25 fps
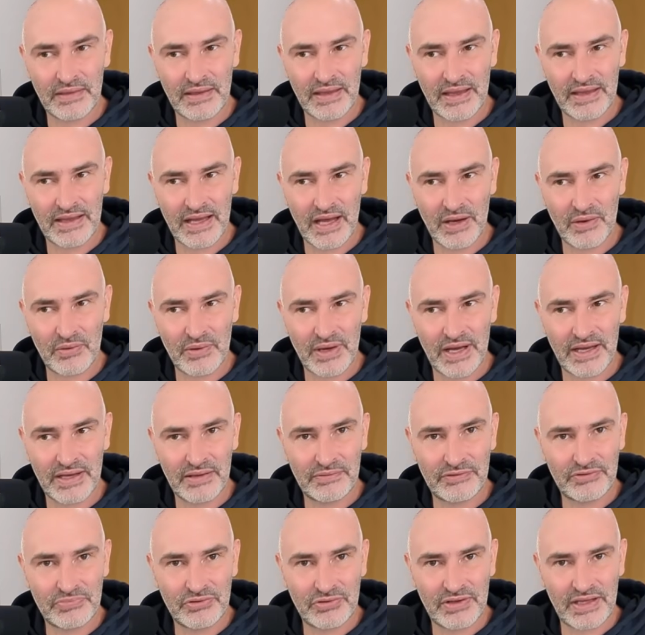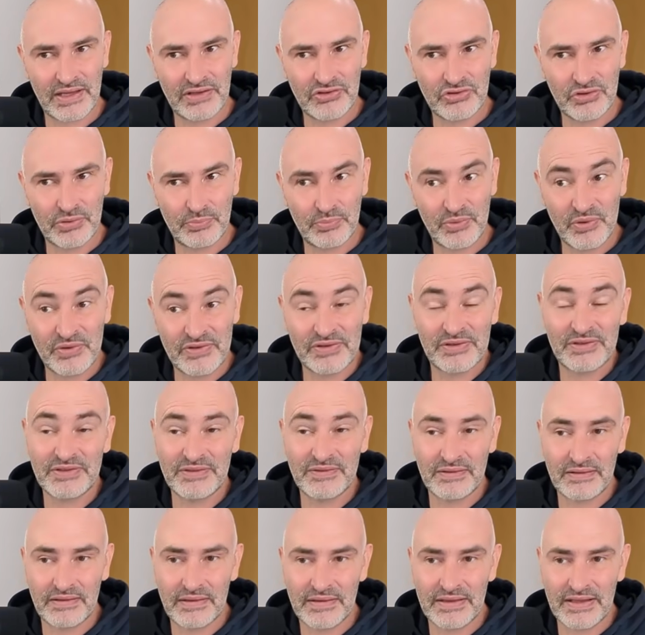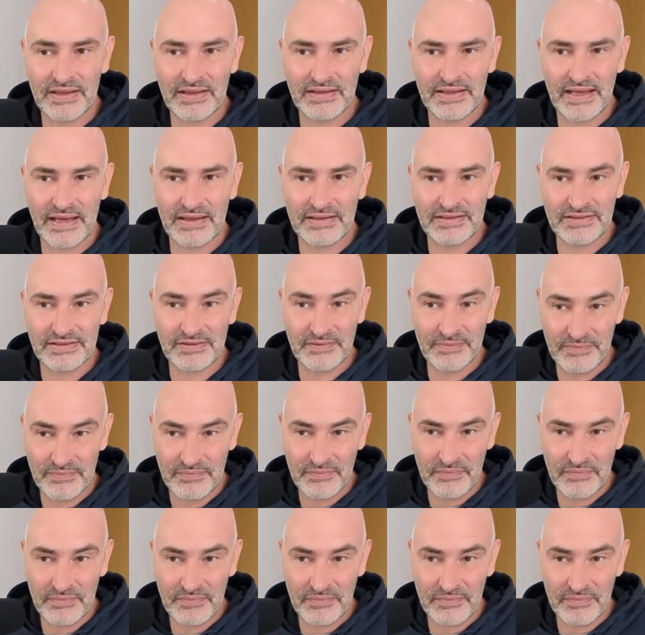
And now I have 3 extra pawns. He attacks.